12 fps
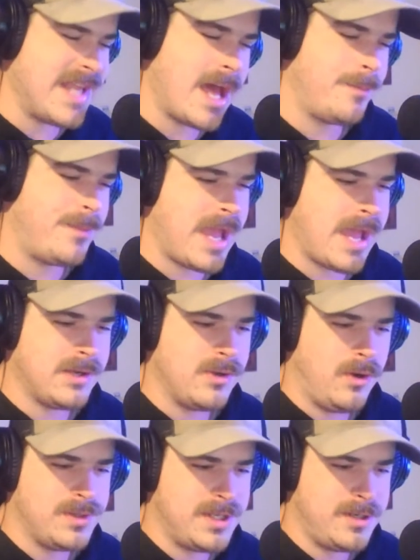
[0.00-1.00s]
not a bad
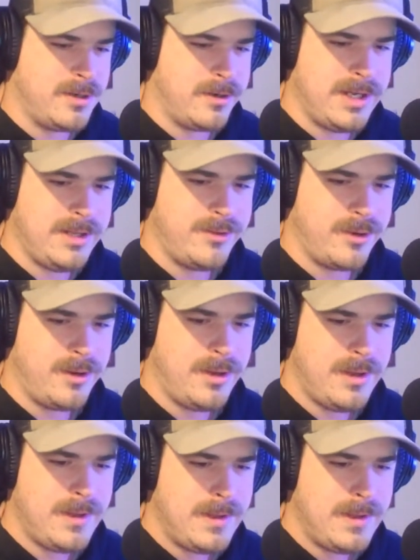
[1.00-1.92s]
goaltender either.